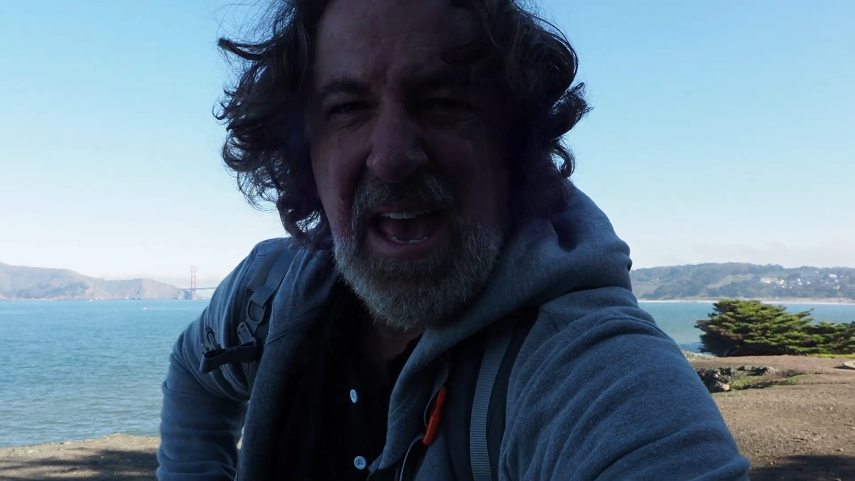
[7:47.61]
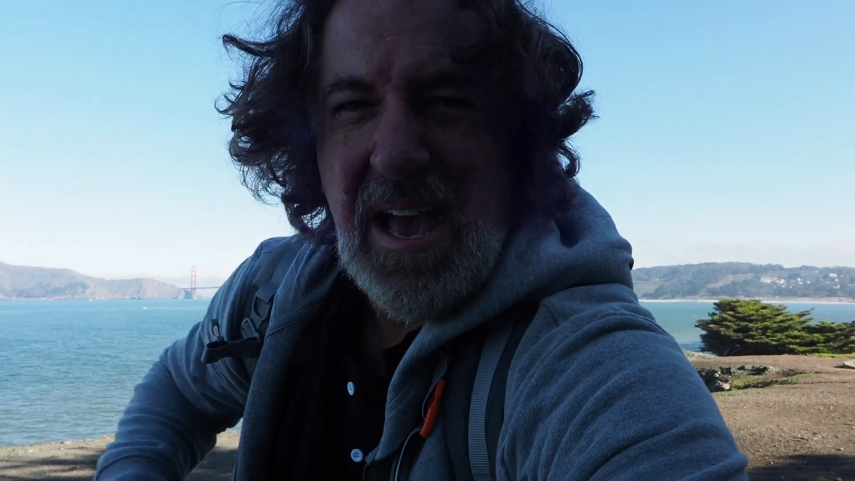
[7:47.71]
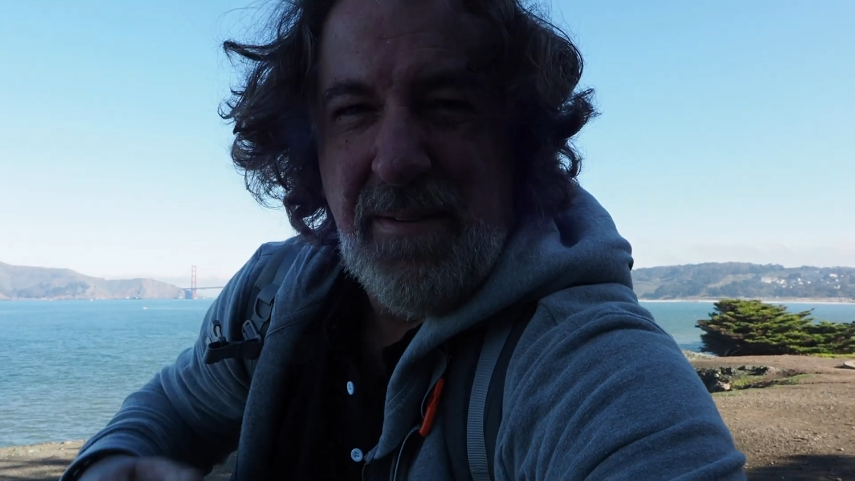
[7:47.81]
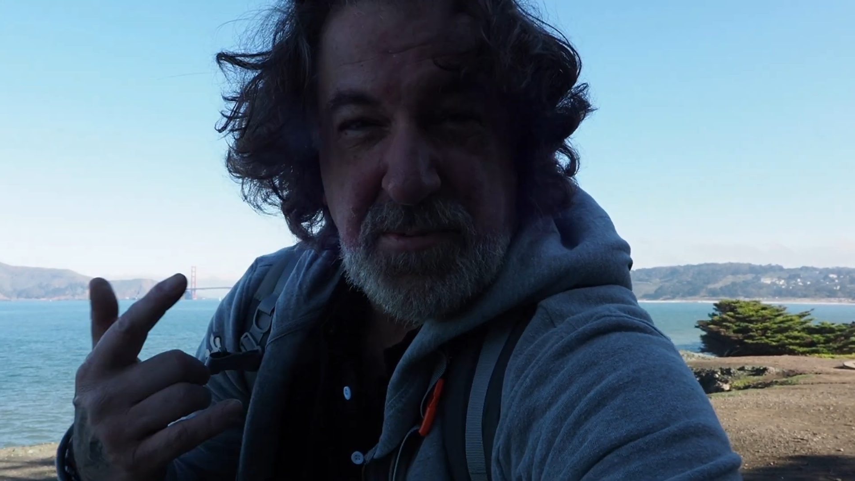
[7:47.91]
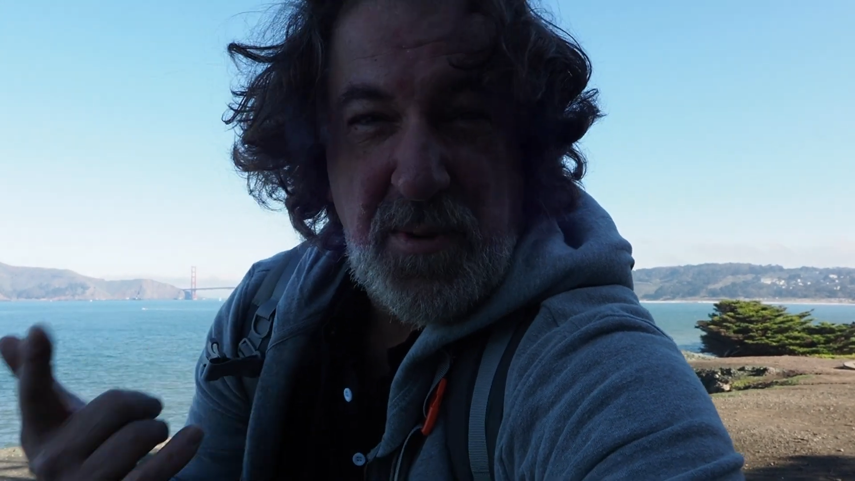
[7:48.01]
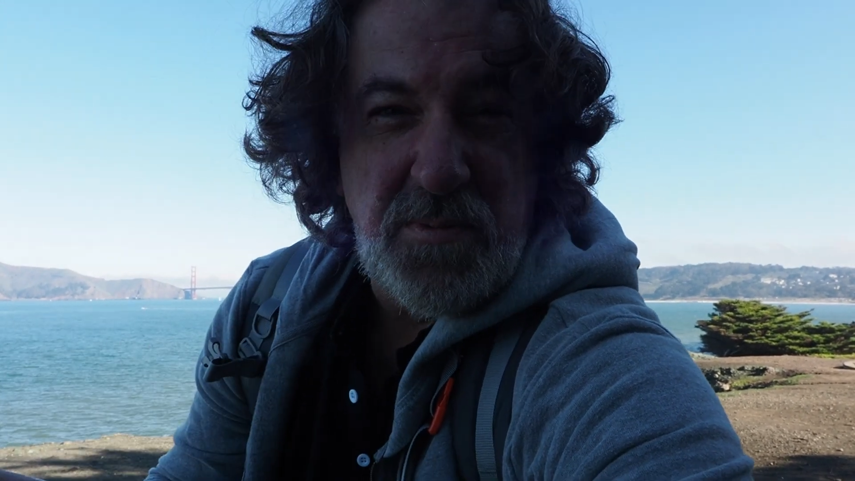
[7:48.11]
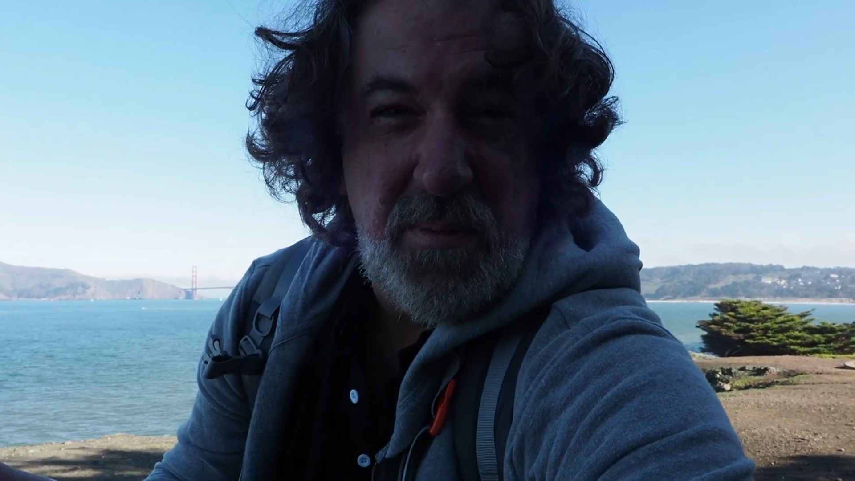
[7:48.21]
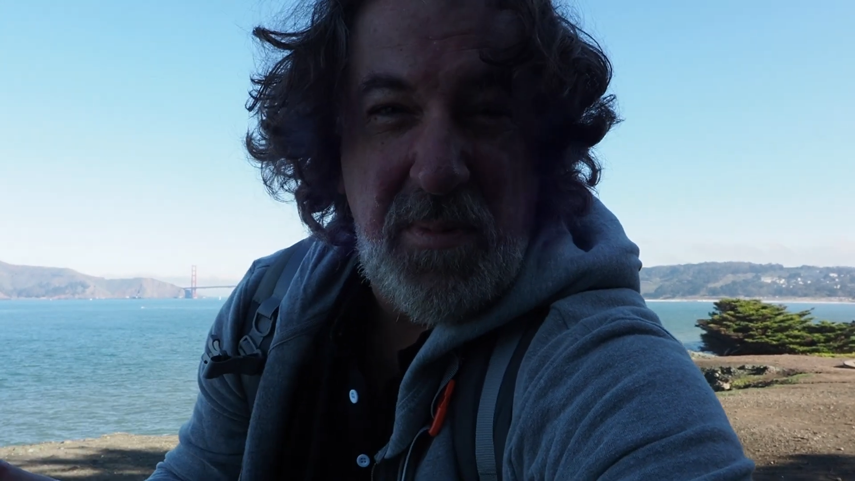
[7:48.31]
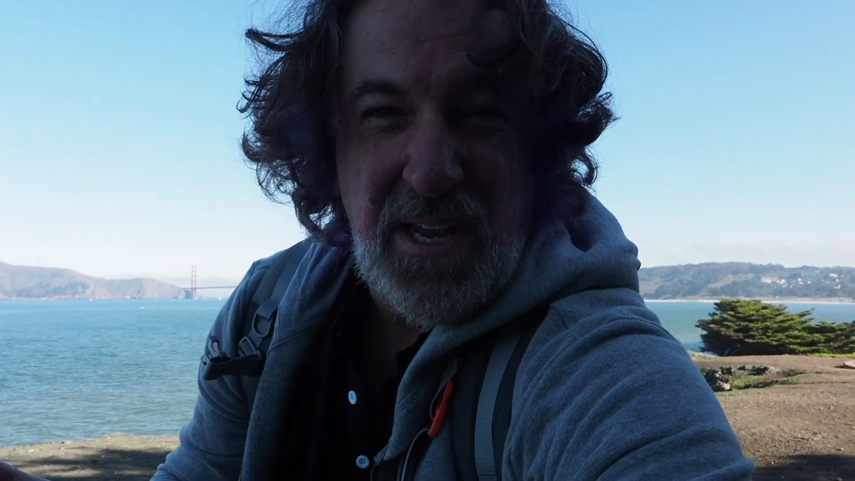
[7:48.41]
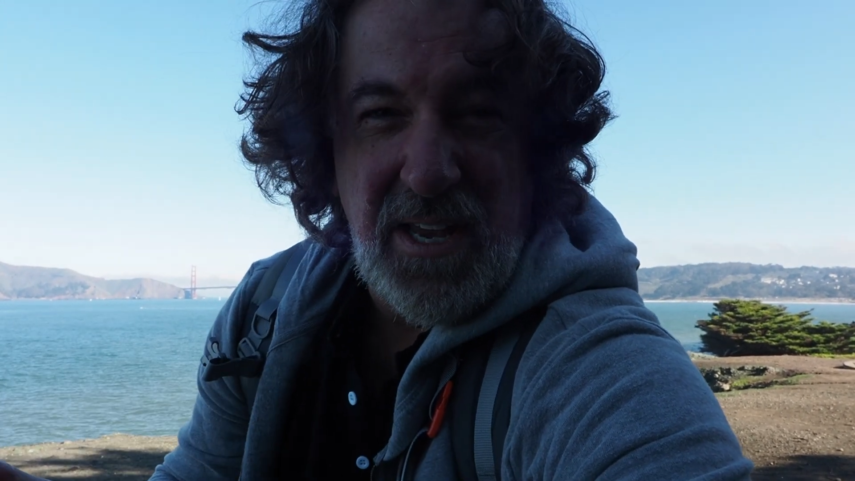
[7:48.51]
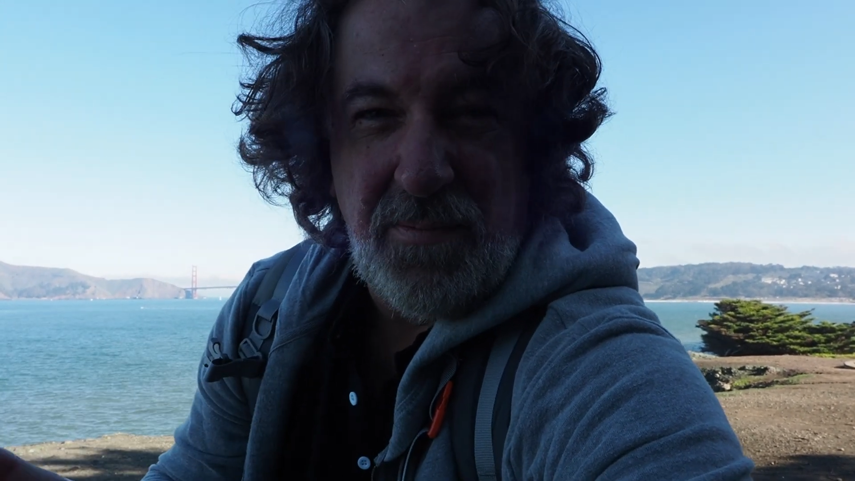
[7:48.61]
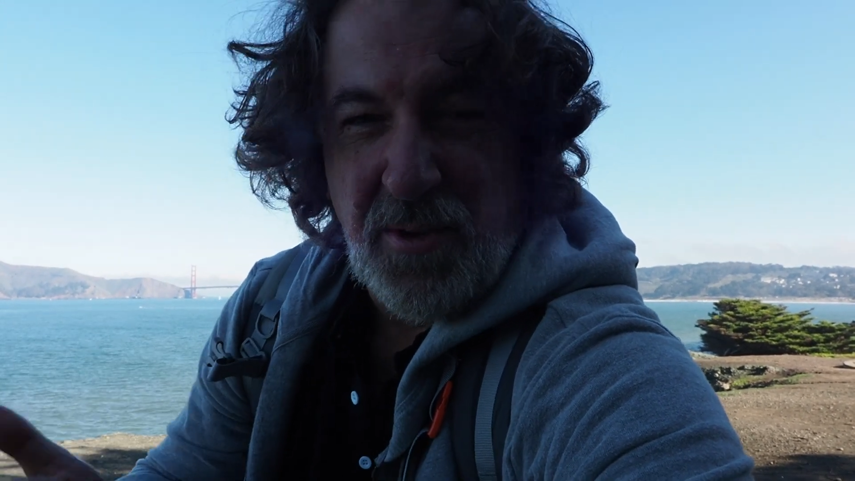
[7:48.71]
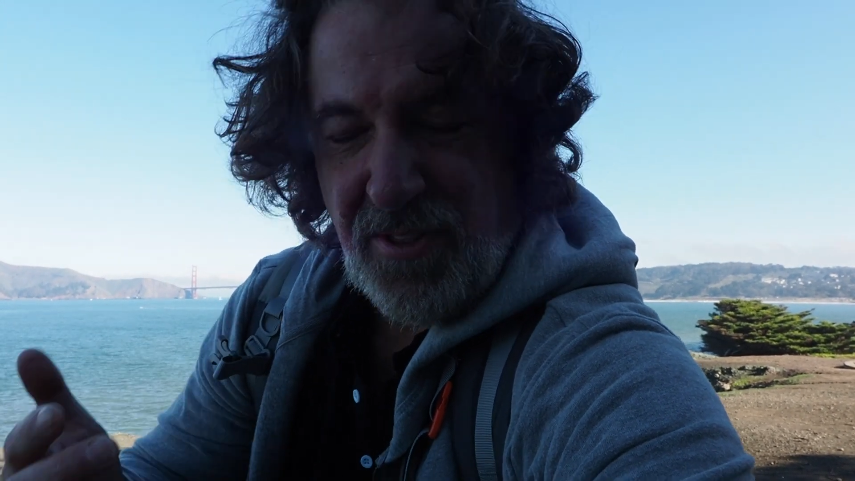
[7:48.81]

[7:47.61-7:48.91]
I'm supposed to be meeting up with a